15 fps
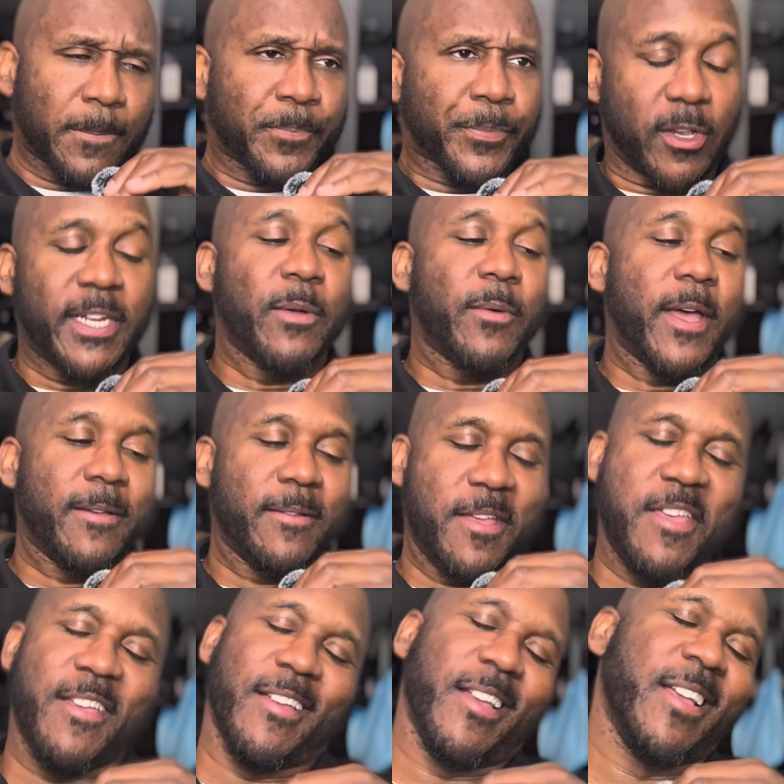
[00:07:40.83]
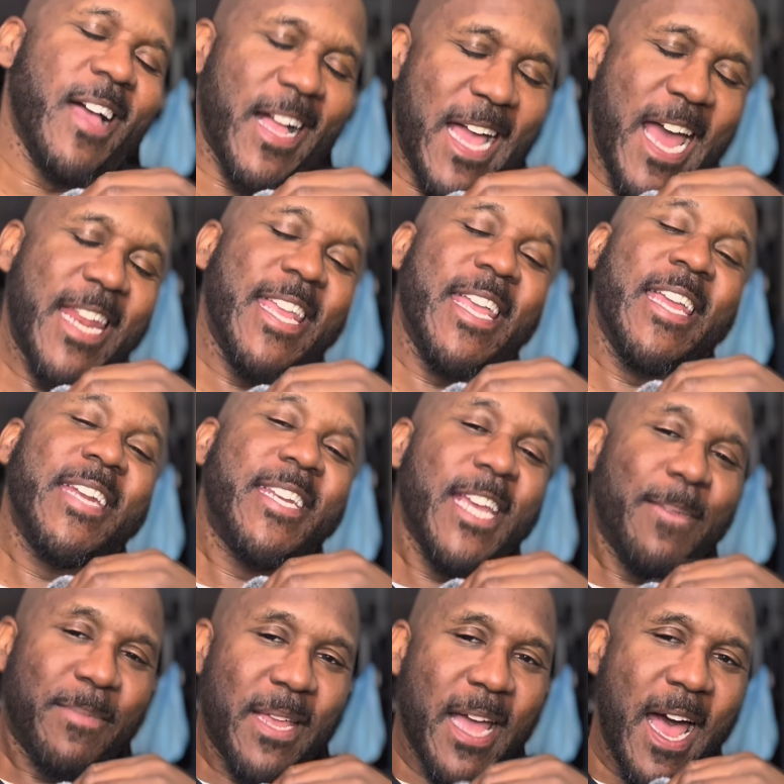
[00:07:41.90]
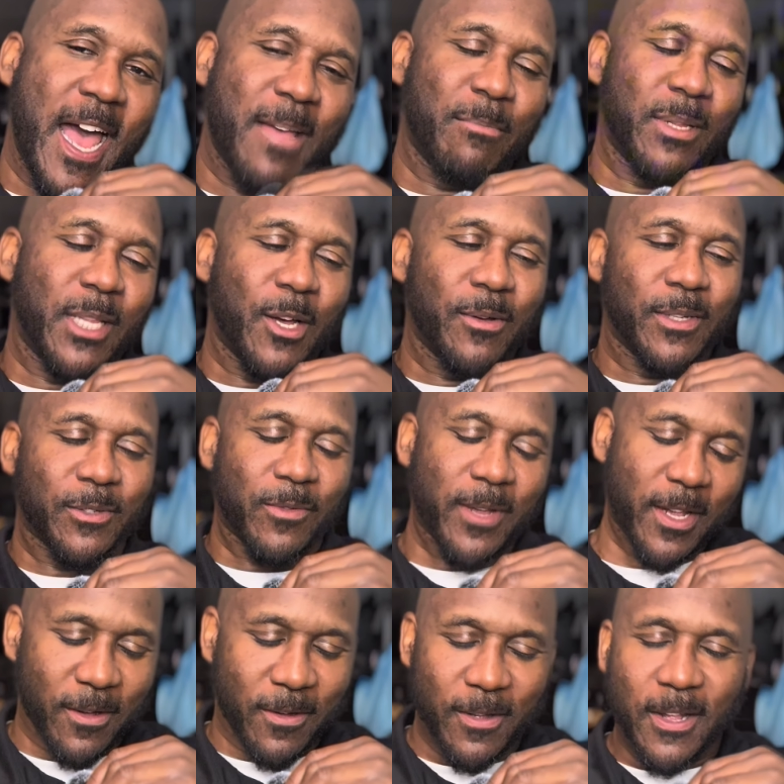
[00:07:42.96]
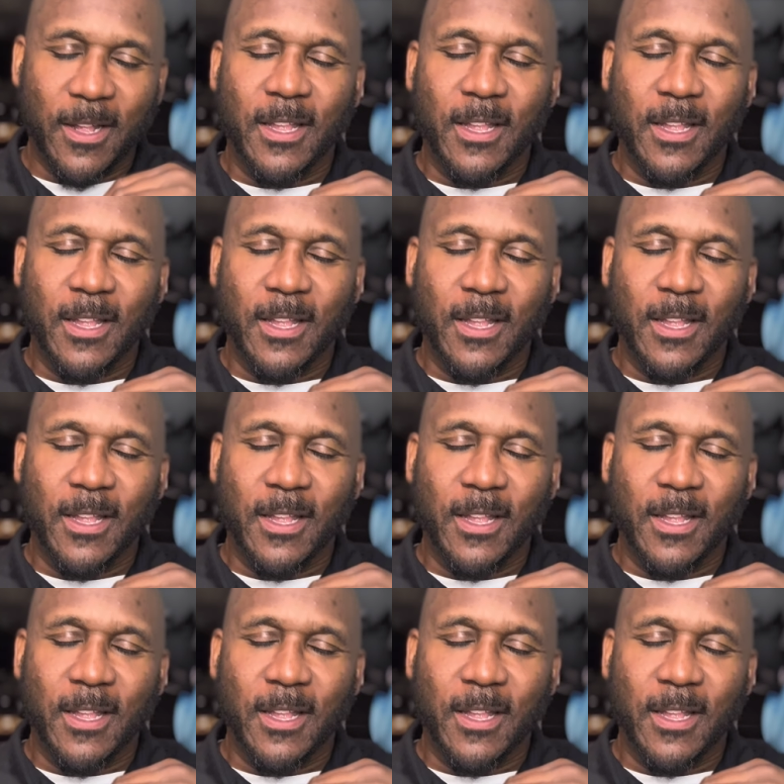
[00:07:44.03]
So anyway, I got an in-depth guide below as well.